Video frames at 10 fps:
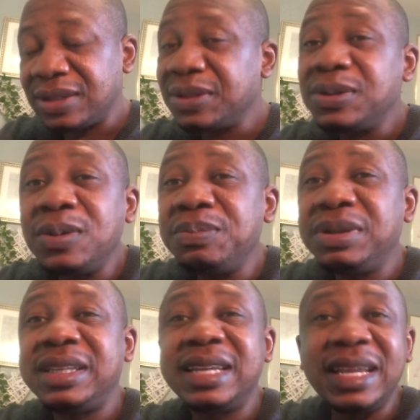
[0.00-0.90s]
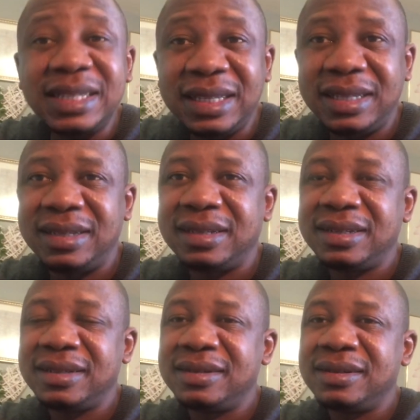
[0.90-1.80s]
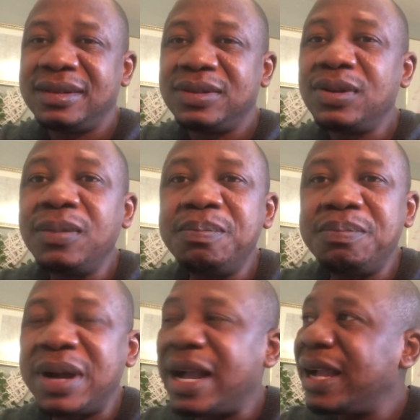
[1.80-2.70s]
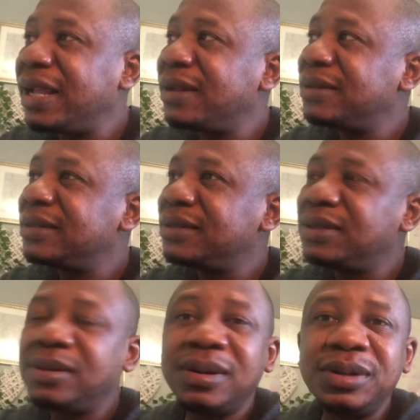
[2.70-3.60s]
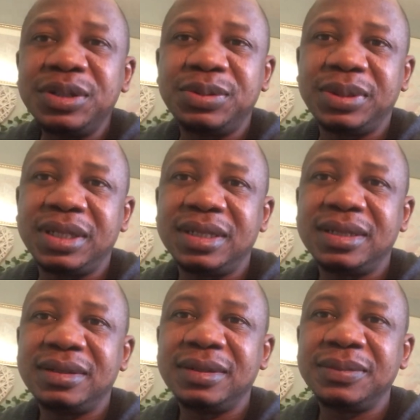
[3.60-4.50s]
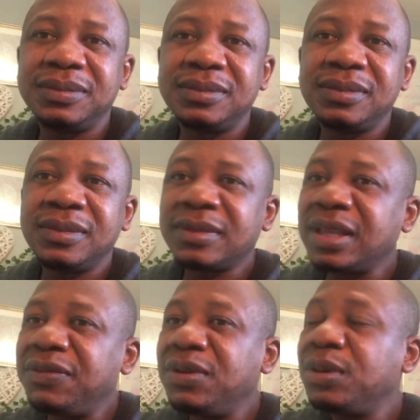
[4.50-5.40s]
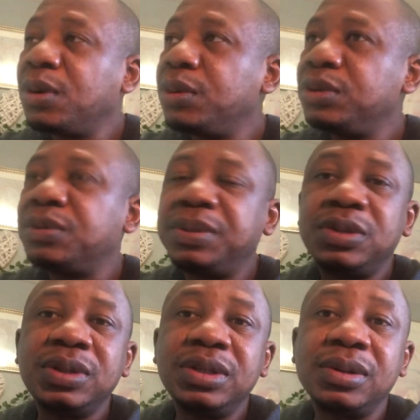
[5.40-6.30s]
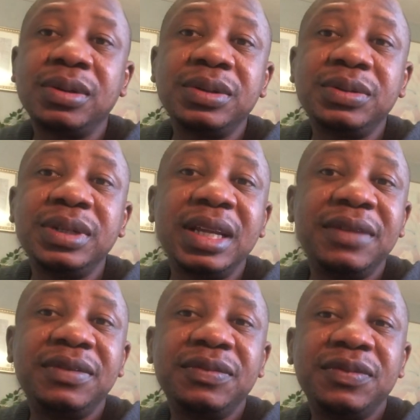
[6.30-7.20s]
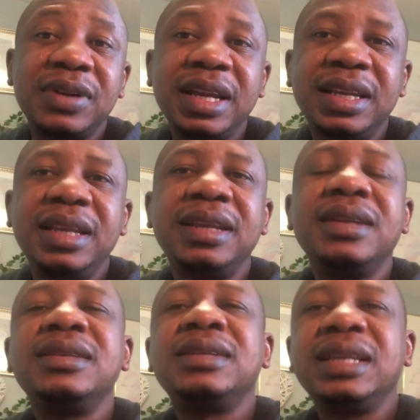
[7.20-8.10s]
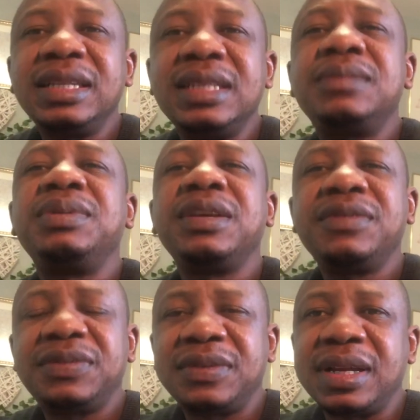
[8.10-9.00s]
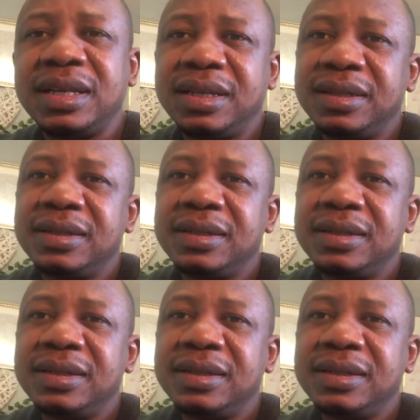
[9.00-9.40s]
Don't be dirty. Don't pile your laundry. If you know you'll be doing your laundry every Friday, let it be every Friday.